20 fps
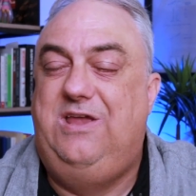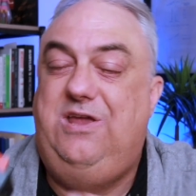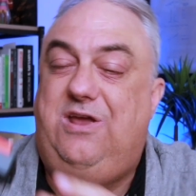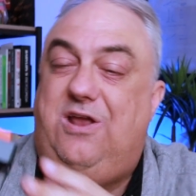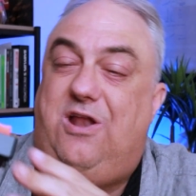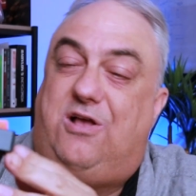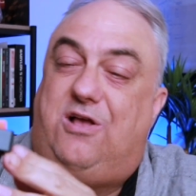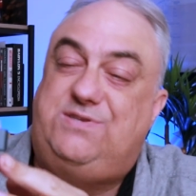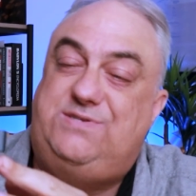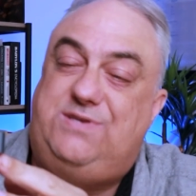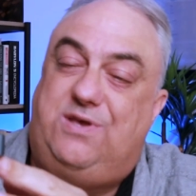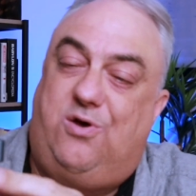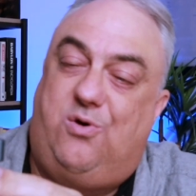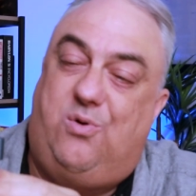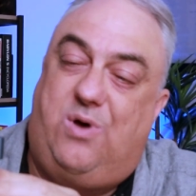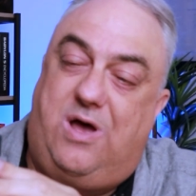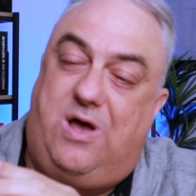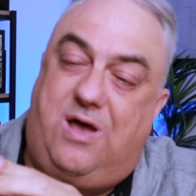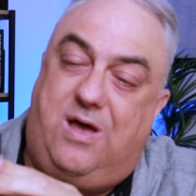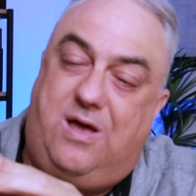you can also
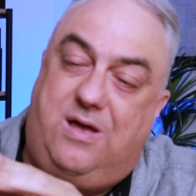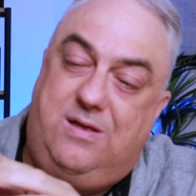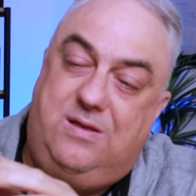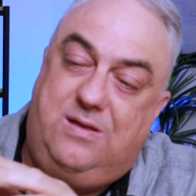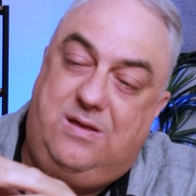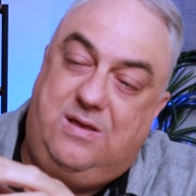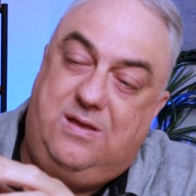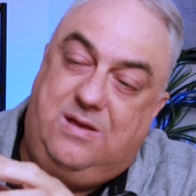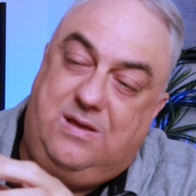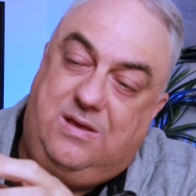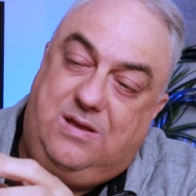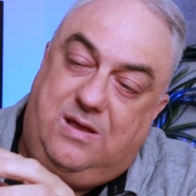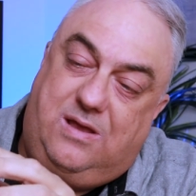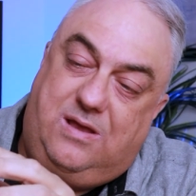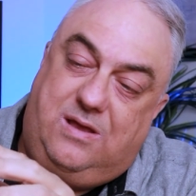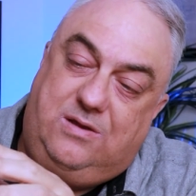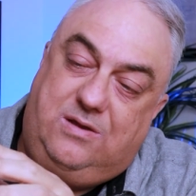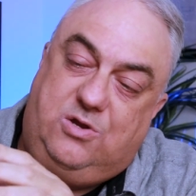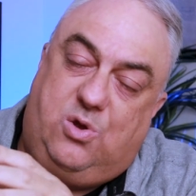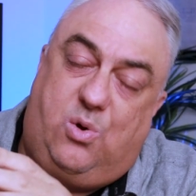uh,
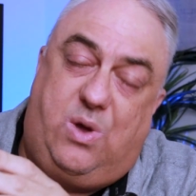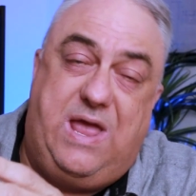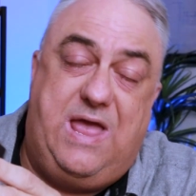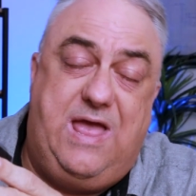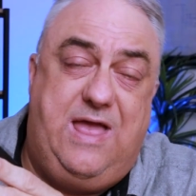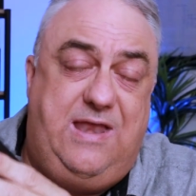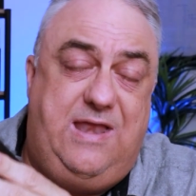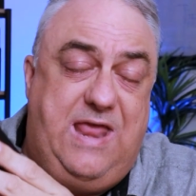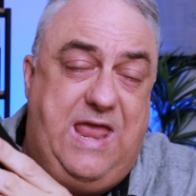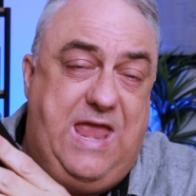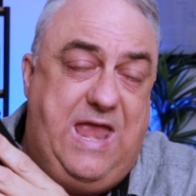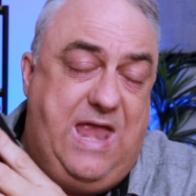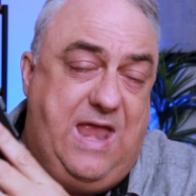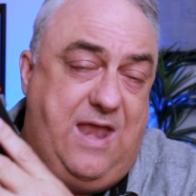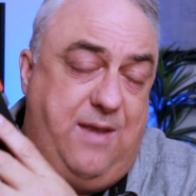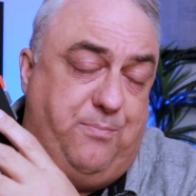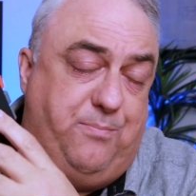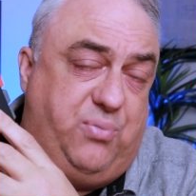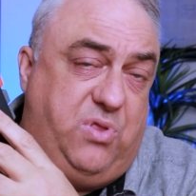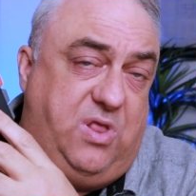go ahead
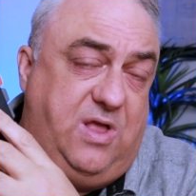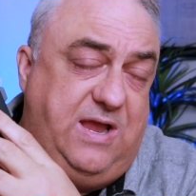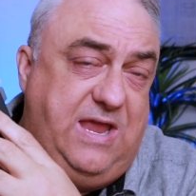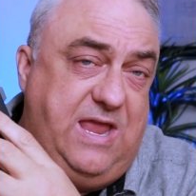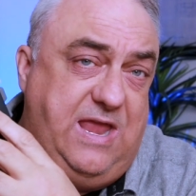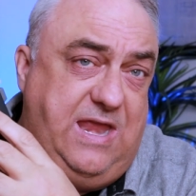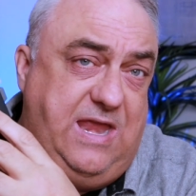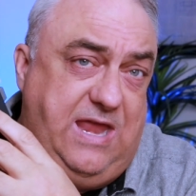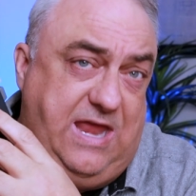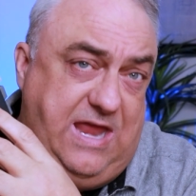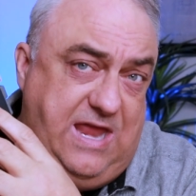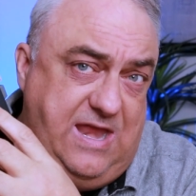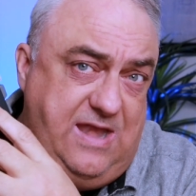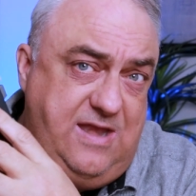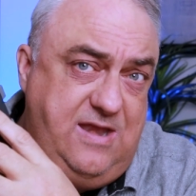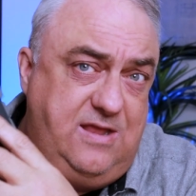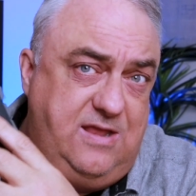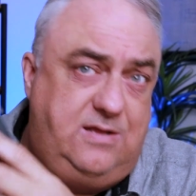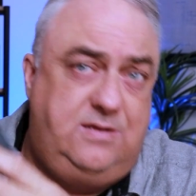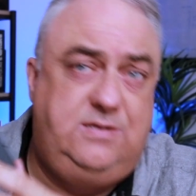and plug it
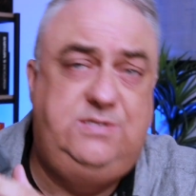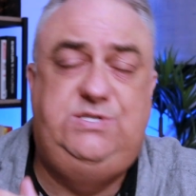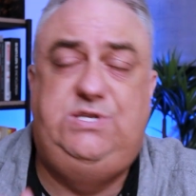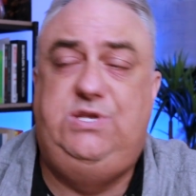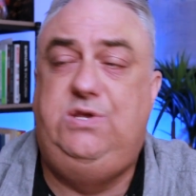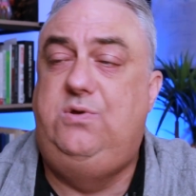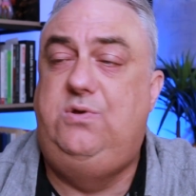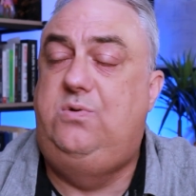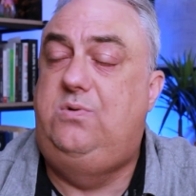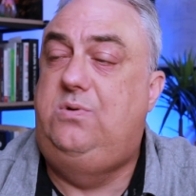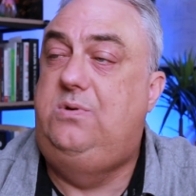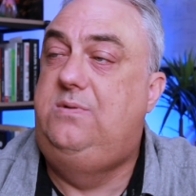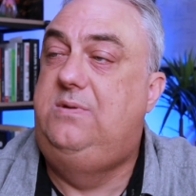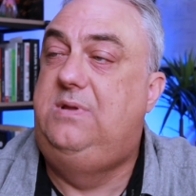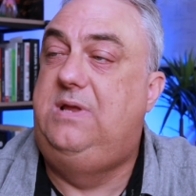in to.